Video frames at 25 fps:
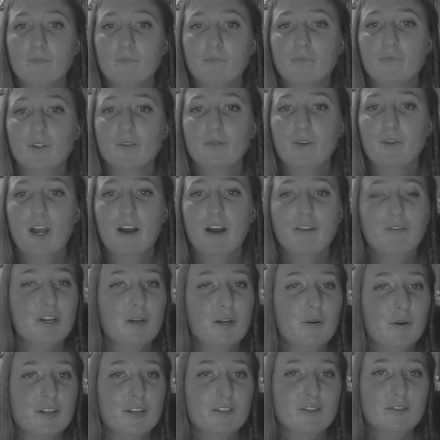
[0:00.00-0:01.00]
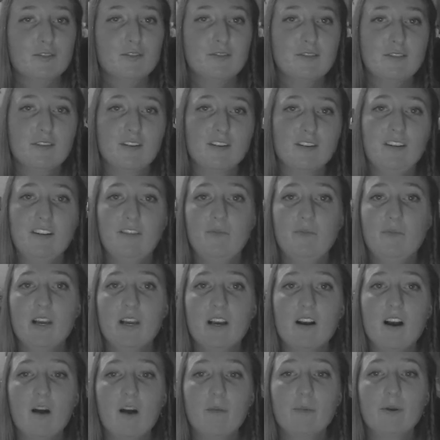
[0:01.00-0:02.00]
If you have any questions, you can leave me
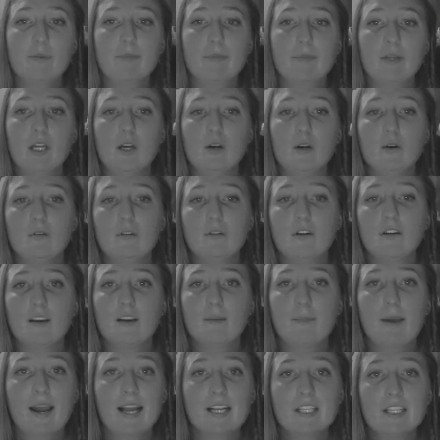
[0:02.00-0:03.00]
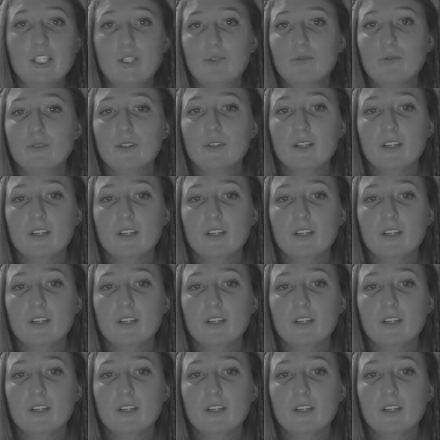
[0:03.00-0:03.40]
a comment below and I'll get back to you.